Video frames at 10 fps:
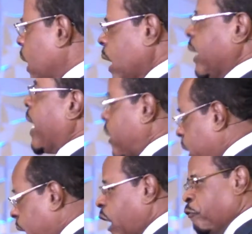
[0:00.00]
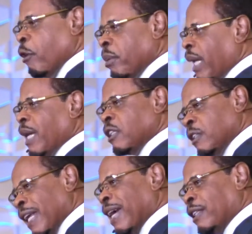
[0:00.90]
that's needful but ain't
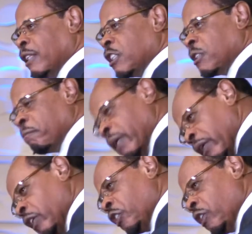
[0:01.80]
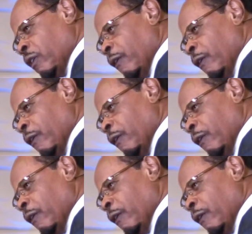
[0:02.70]
exactly spiritual?